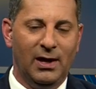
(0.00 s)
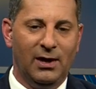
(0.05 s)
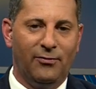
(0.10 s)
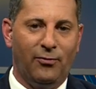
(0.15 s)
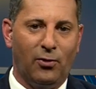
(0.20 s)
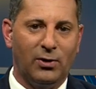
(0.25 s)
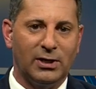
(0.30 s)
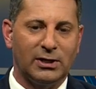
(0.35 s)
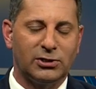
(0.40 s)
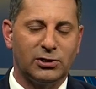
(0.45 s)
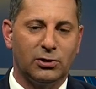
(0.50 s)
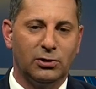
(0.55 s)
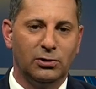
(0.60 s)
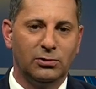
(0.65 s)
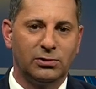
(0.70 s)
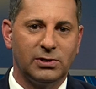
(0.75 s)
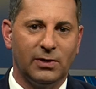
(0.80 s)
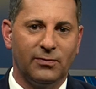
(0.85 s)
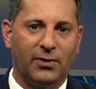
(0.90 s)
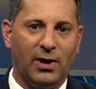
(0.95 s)
for an
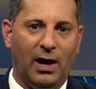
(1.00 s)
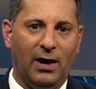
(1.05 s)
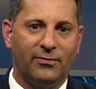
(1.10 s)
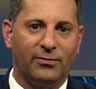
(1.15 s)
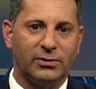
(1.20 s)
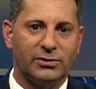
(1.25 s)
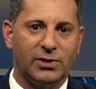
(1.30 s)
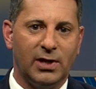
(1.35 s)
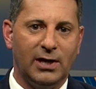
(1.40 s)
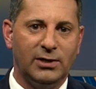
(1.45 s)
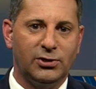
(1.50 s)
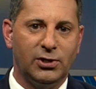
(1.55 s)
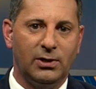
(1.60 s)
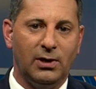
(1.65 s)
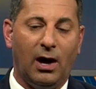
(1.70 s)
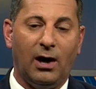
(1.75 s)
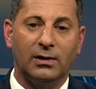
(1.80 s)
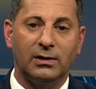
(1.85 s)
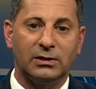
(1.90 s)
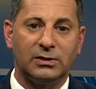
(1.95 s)
exclusive conversation
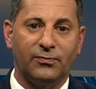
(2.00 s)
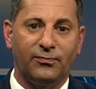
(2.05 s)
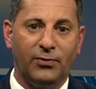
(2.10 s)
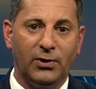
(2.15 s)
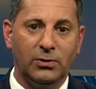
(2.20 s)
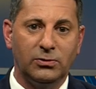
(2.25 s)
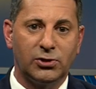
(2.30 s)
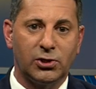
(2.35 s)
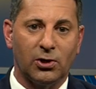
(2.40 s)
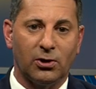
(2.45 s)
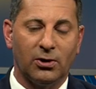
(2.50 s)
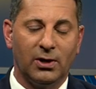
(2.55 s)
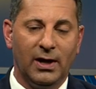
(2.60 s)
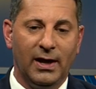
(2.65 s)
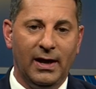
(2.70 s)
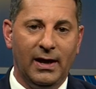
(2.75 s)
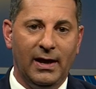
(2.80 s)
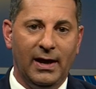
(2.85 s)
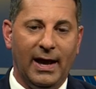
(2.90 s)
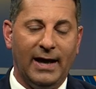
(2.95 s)
on his future
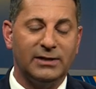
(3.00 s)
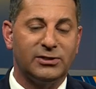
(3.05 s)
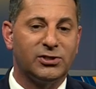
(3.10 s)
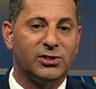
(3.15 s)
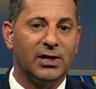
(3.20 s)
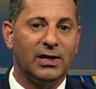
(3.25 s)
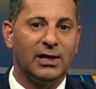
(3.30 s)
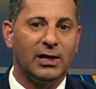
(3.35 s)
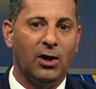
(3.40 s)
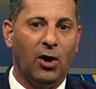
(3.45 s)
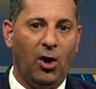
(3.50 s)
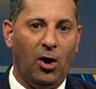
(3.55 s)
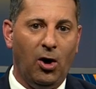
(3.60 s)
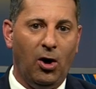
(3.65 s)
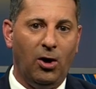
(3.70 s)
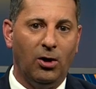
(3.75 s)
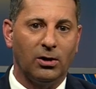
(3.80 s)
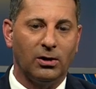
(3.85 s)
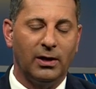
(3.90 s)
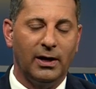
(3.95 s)
at City
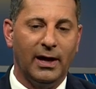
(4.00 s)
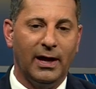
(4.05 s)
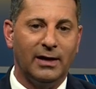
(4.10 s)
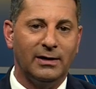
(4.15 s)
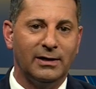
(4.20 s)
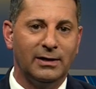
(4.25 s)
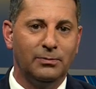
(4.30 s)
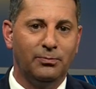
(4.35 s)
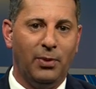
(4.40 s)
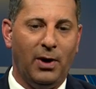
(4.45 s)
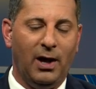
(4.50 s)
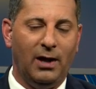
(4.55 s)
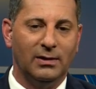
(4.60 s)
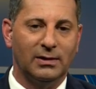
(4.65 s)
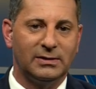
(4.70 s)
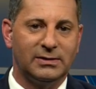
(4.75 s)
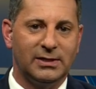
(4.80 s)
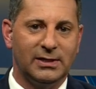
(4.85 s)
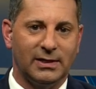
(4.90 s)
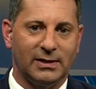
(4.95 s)
Hall and in
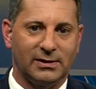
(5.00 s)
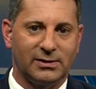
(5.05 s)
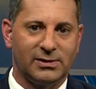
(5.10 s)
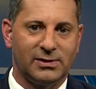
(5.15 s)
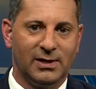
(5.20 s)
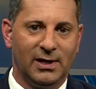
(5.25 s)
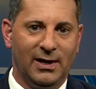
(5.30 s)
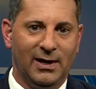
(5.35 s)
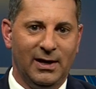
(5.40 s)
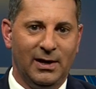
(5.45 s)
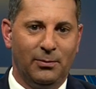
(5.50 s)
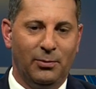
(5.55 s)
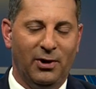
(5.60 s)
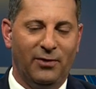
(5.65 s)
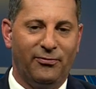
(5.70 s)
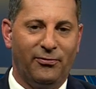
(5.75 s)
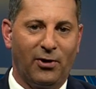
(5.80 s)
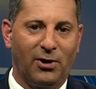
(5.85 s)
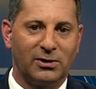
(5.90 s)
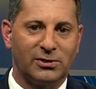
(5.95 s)
politics.
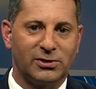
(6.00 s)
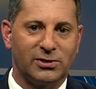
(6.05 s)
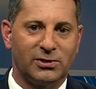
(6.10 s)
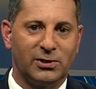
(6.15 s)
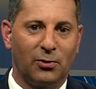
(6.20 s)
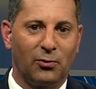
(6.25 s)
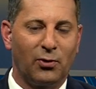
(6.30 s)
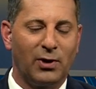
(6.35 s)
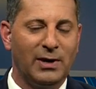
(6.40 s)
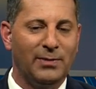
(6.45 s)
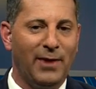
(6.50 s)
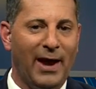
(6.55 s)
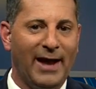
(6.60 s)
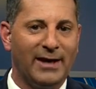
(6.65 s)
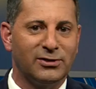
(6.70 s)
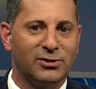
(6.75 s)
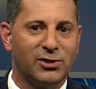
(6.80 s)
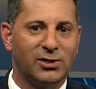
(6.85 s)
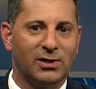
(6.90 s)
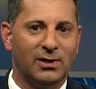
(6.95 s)
But first, the
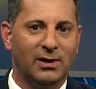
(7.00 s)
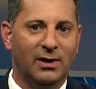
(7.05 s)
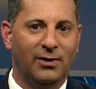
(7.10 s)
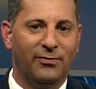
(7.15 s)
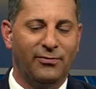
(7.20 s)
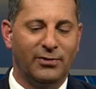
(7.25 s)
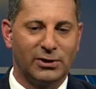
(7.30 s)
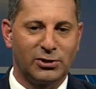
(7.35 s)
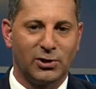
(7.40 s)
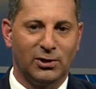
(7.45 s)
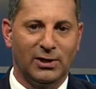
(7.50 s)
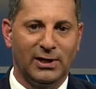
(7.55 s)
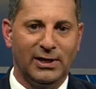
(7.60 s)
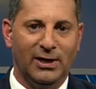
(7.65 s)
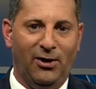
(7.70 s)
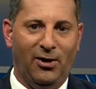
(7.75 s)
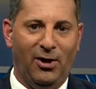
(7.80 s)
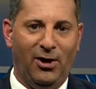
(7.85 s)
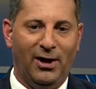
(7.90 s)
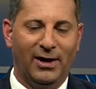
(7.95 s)
rematch officially
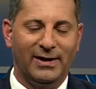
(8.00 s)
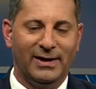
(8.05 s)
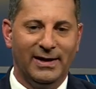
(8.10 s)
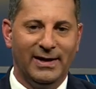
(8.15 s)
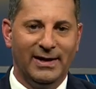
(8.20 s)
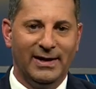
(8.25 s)
on.